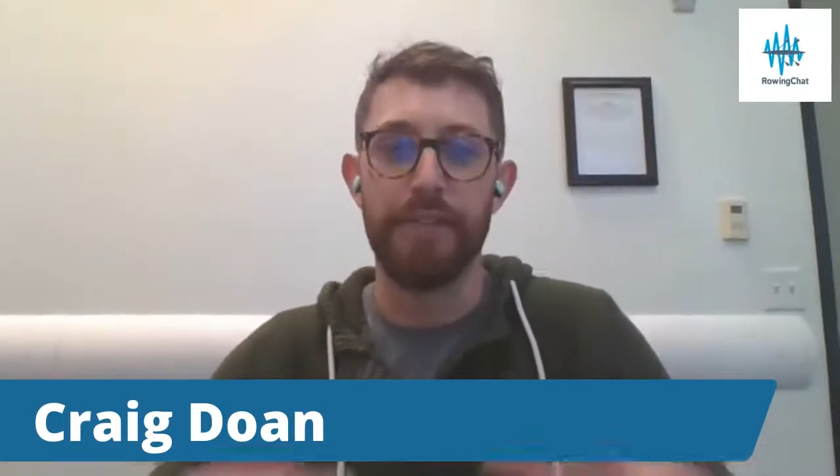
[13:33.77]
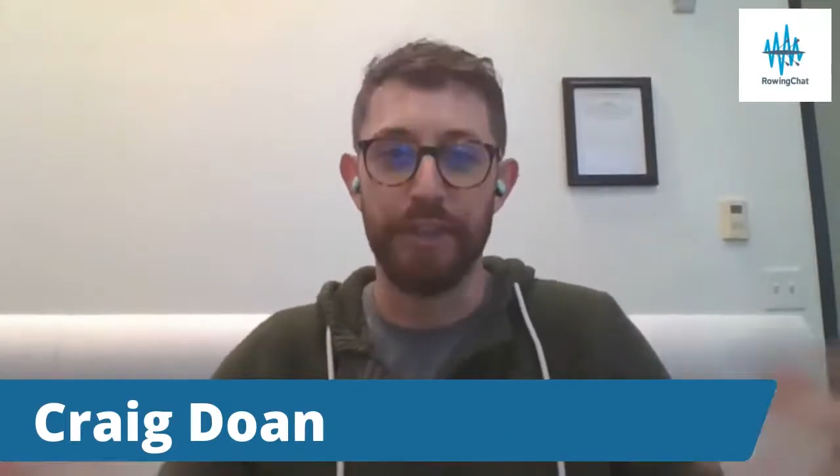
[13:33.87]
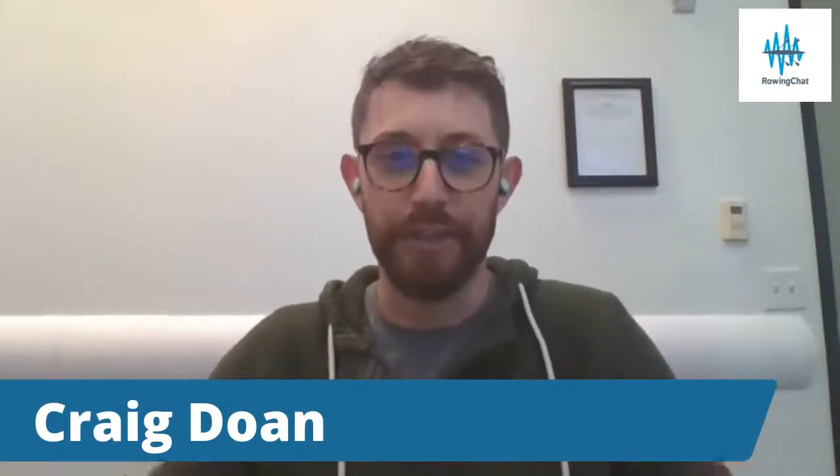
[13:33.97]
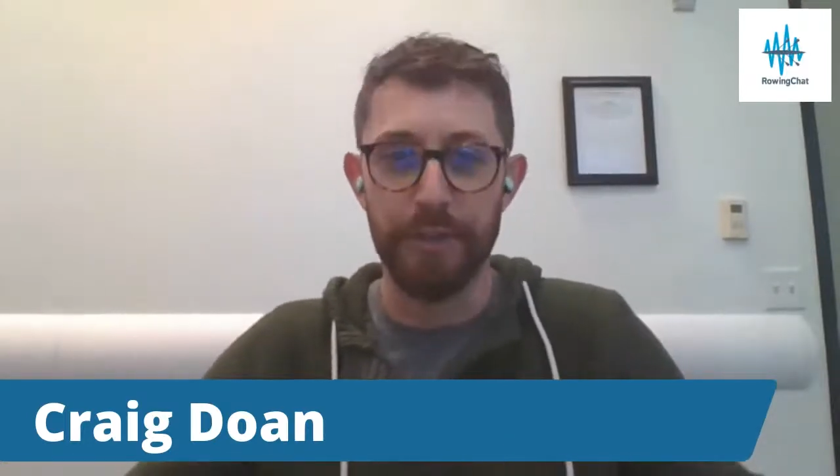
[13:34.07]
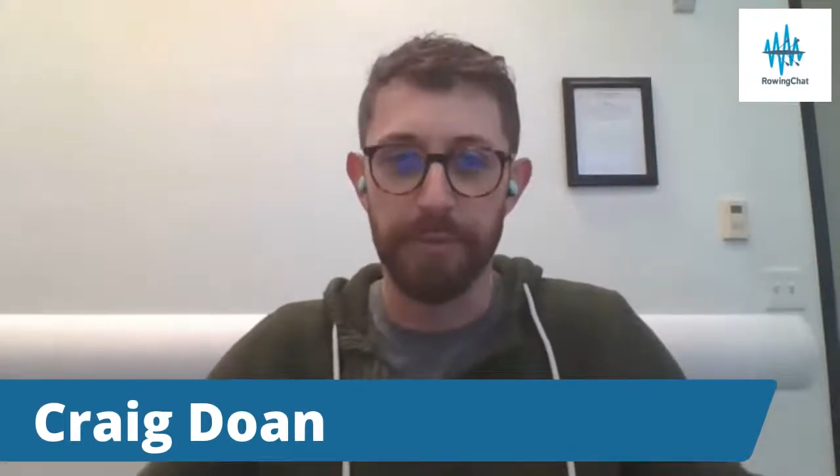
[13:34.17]

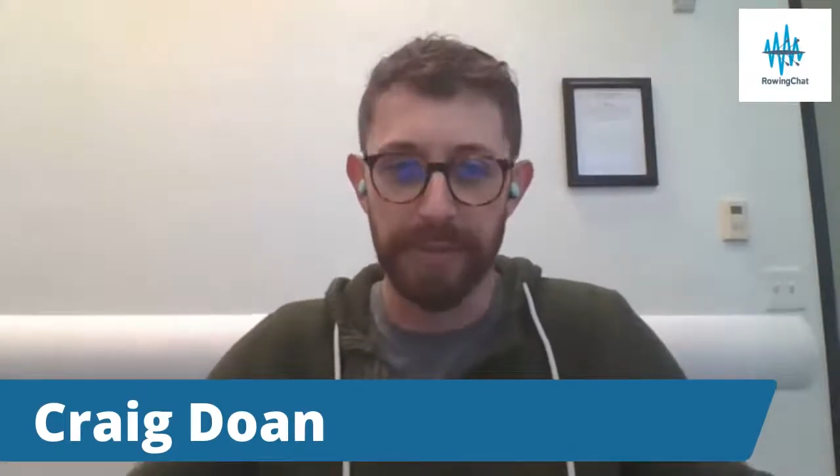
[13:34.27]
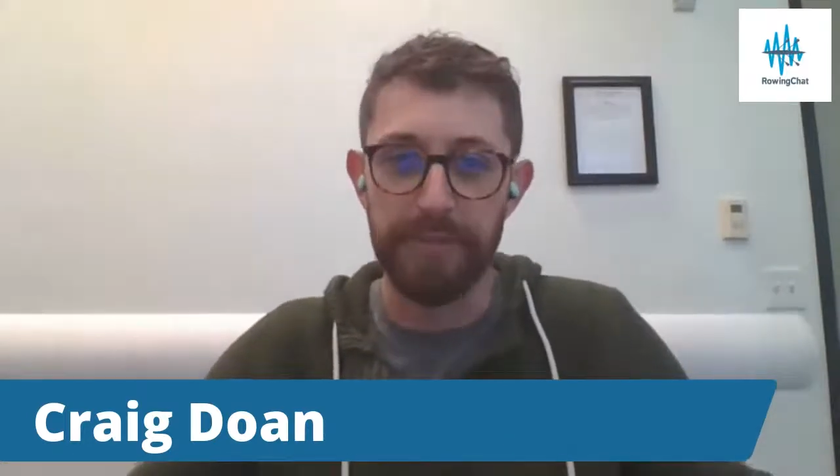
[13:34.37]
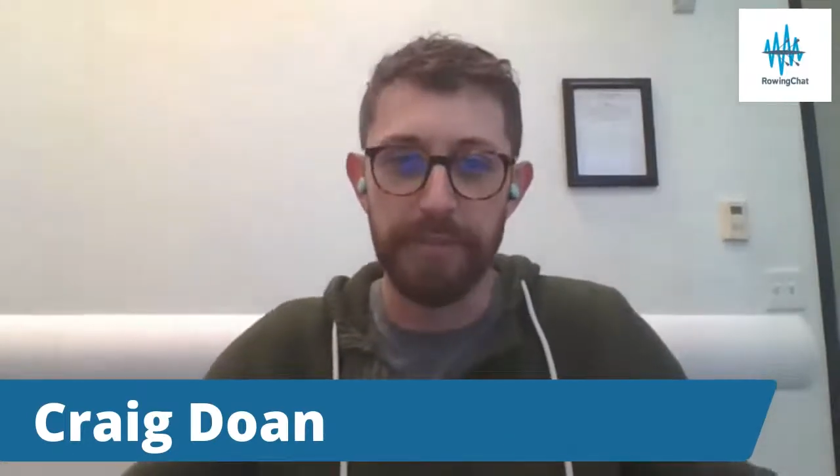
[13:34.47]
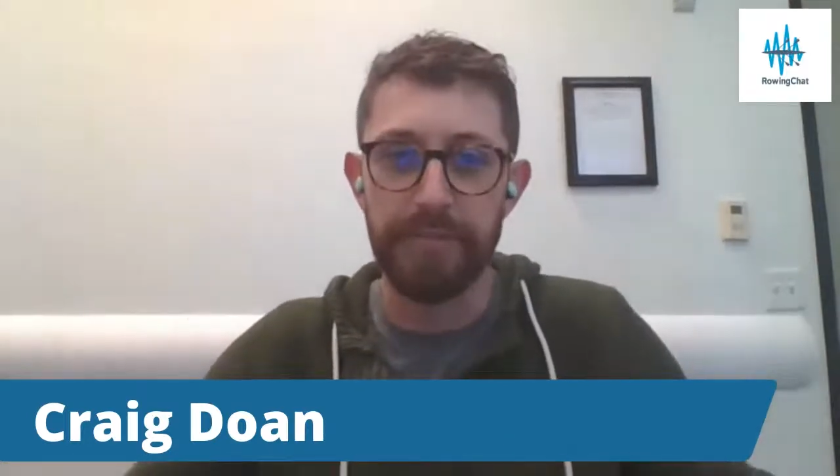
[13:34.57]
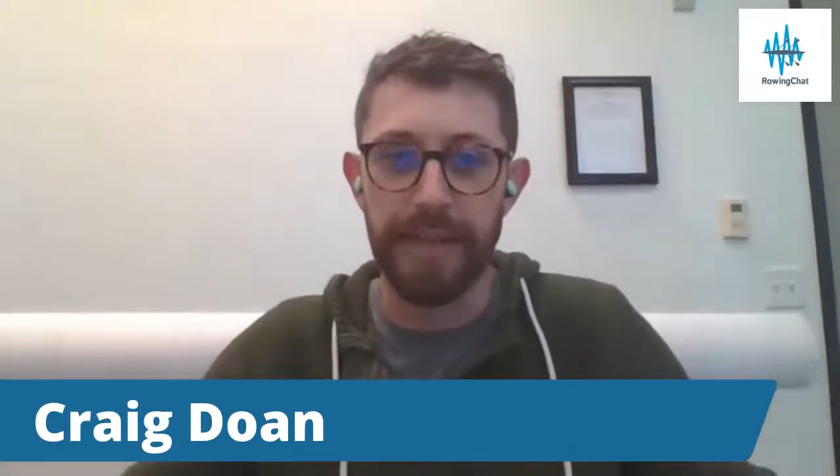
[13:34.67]
the
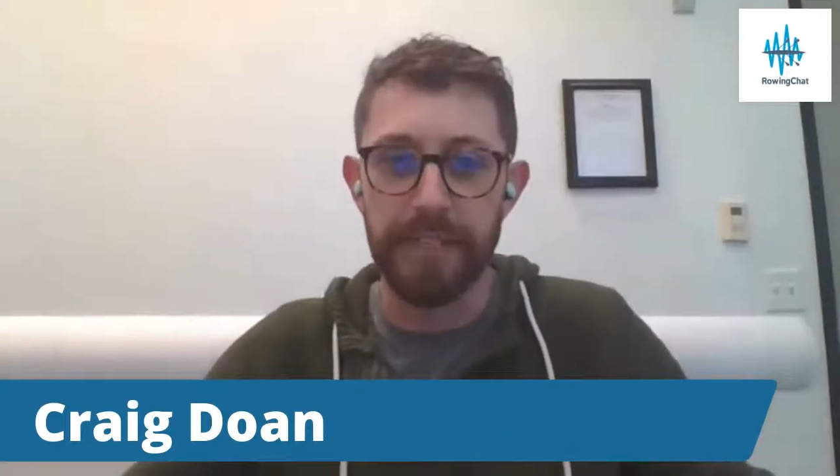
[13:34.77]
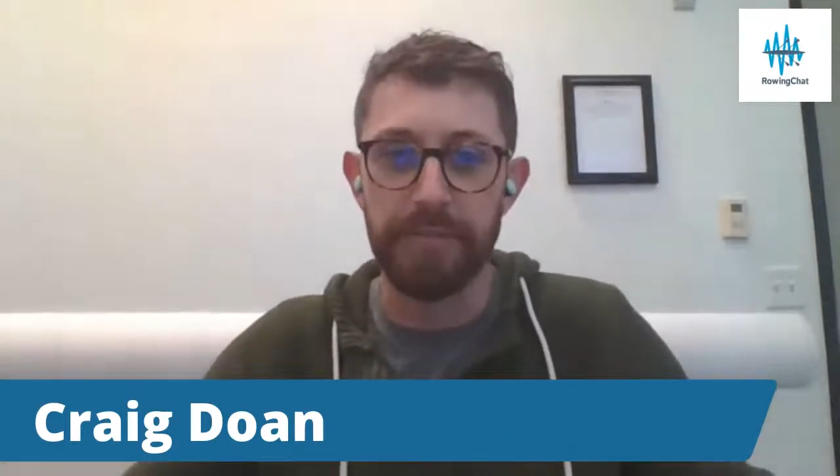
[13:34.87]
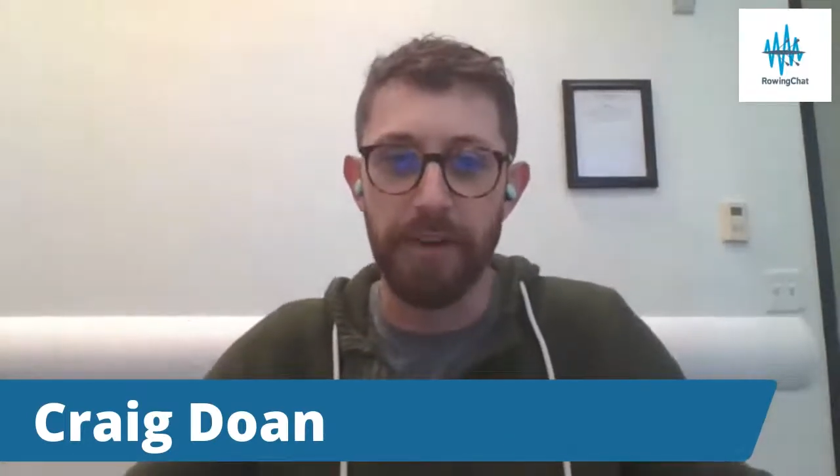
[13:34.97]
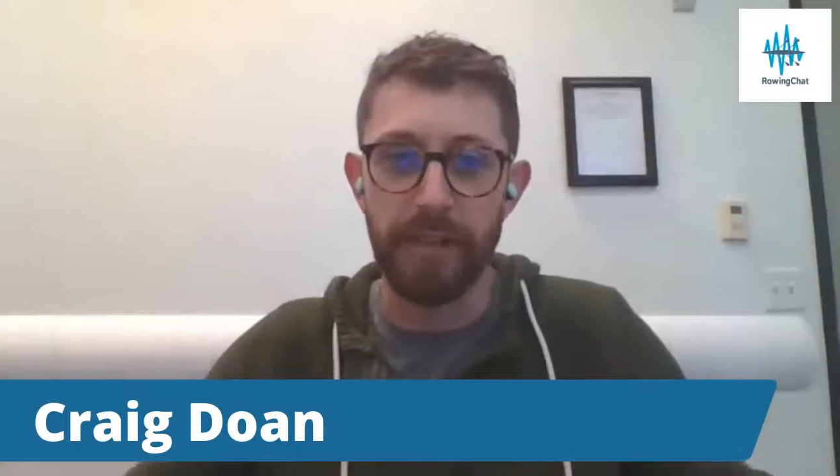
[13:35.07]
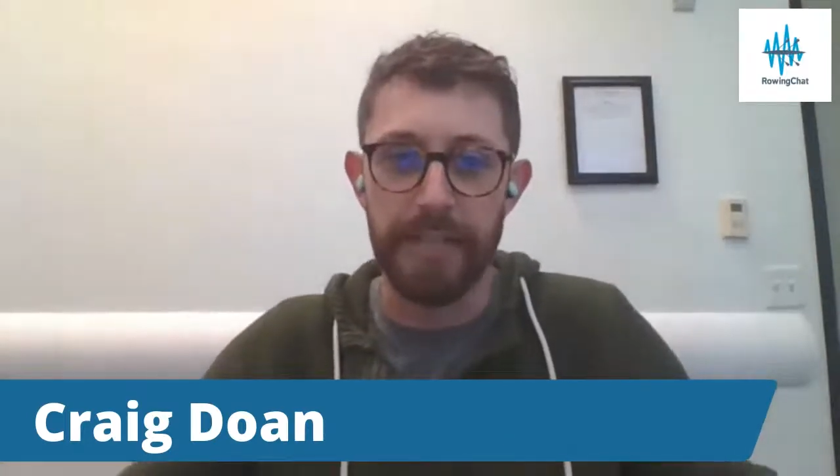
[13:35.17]
cumulative effect
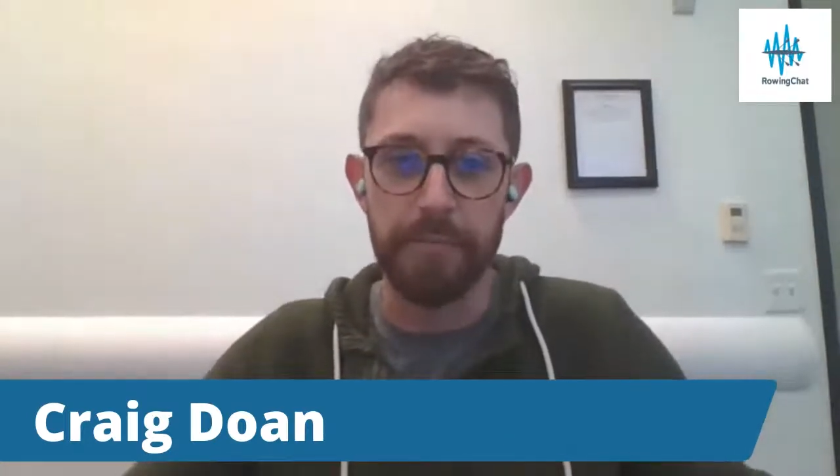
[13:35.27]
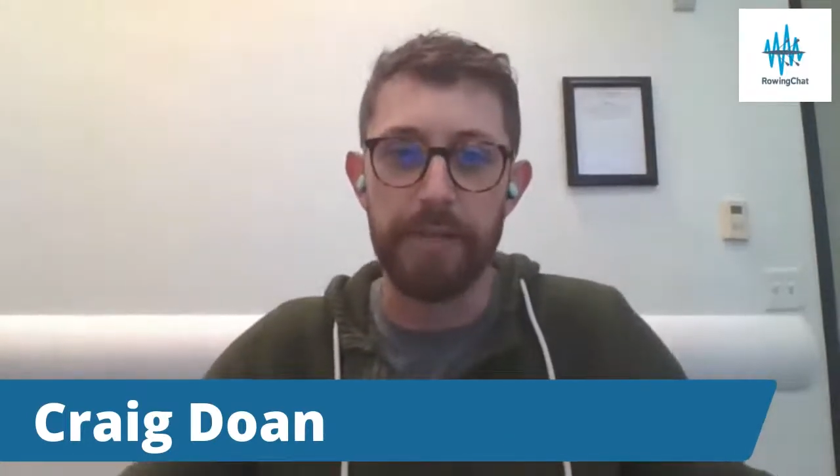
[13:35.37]
of all 8